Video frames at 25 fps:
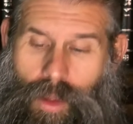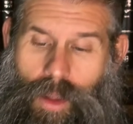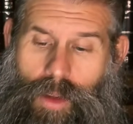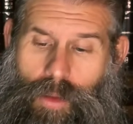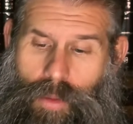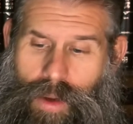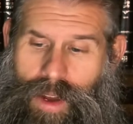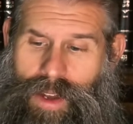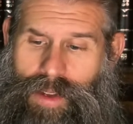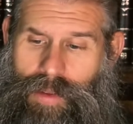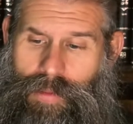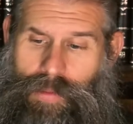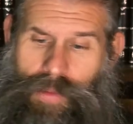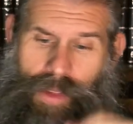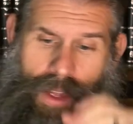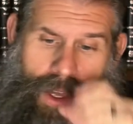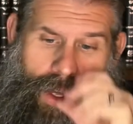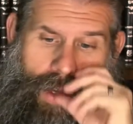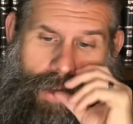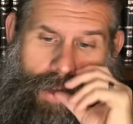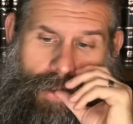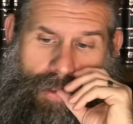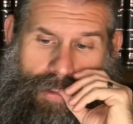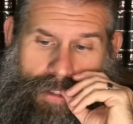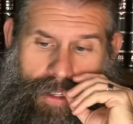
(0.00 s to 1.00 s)
Right?
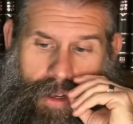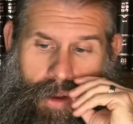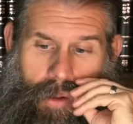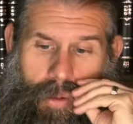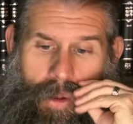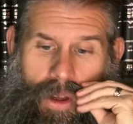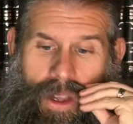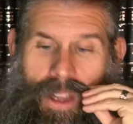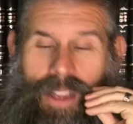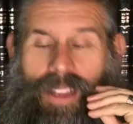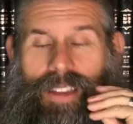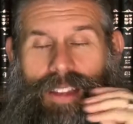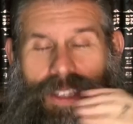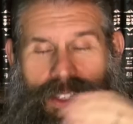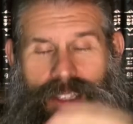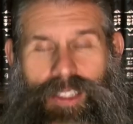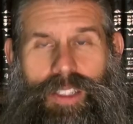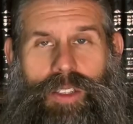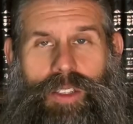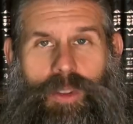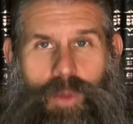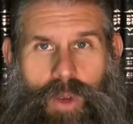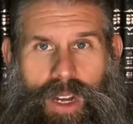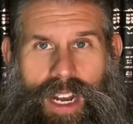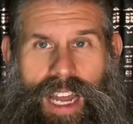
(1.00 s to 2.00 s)
So this
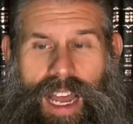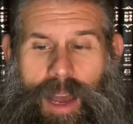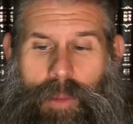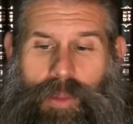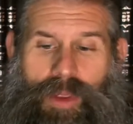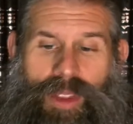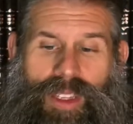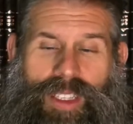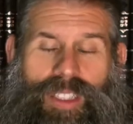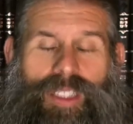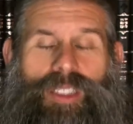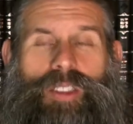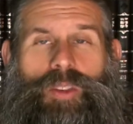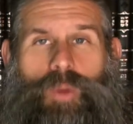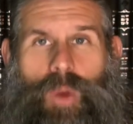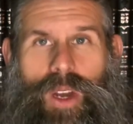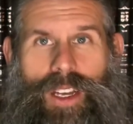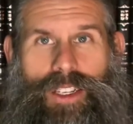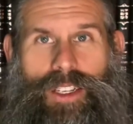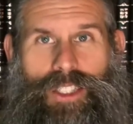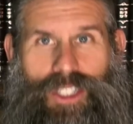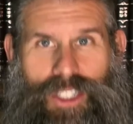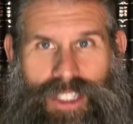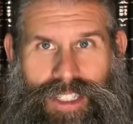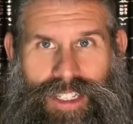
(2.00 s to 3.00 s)
is what happened. This is
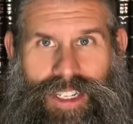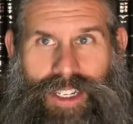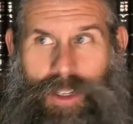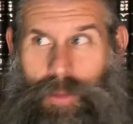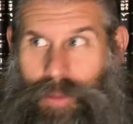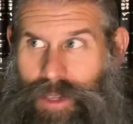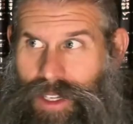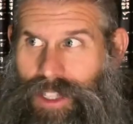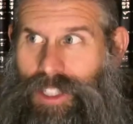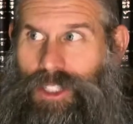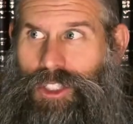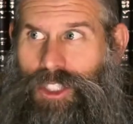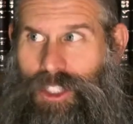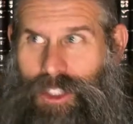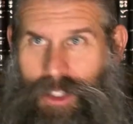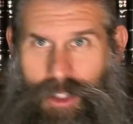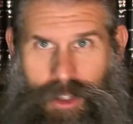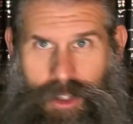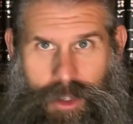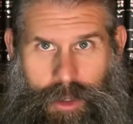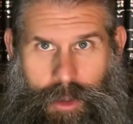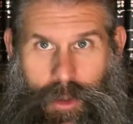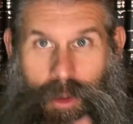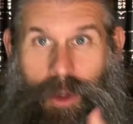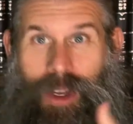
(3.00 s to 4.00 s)
why she did it, because she
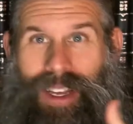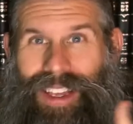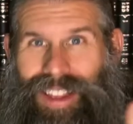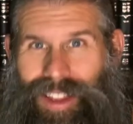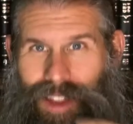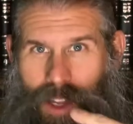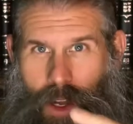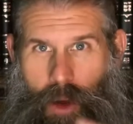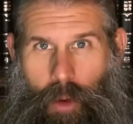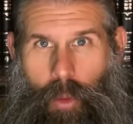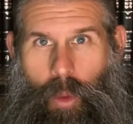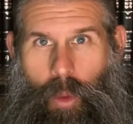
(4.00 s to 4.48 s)
knew there